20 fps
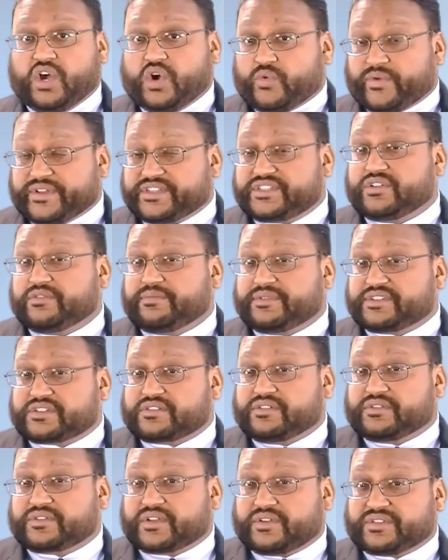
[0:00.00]
When too
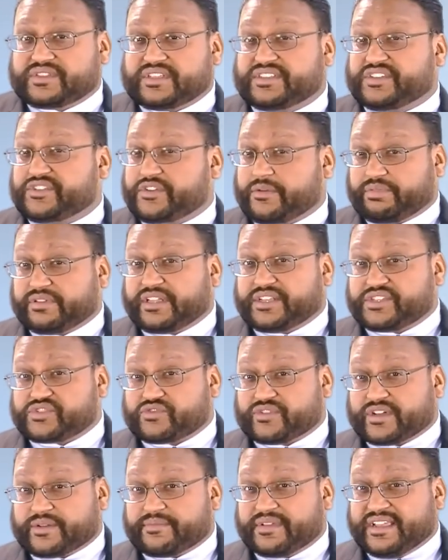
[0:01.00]
much glucose is in your
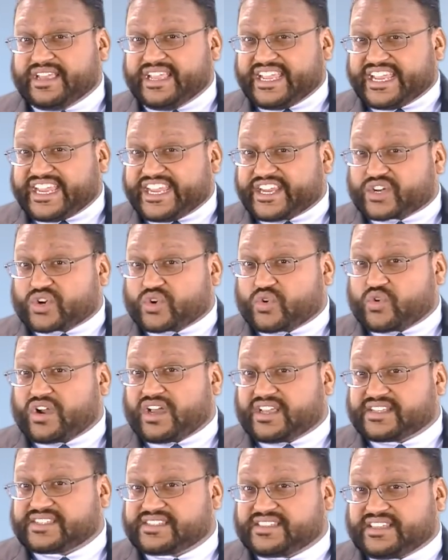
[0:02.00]
bloodstream, it
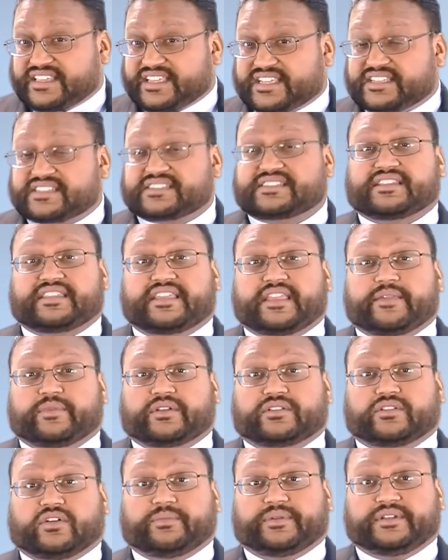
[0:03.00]
cross-links to the
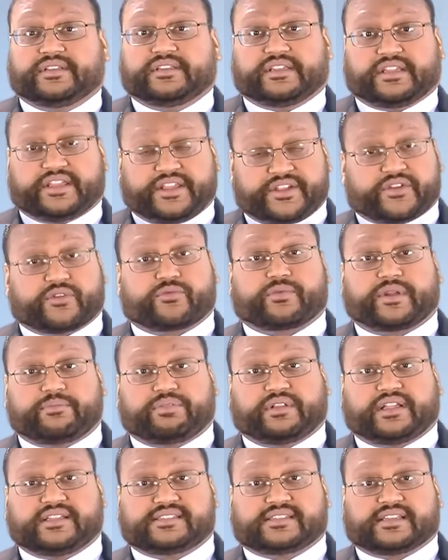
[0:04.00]
hemoglobin in your red
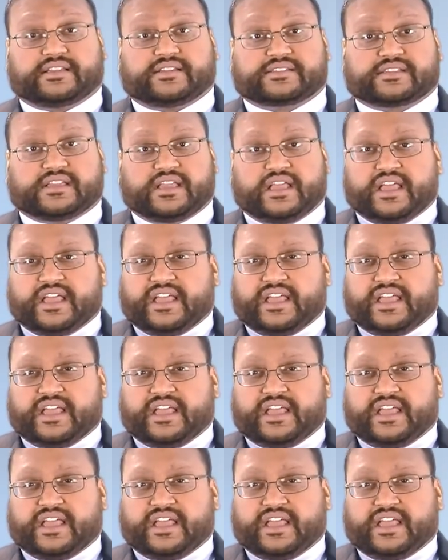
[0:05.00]
blood cells.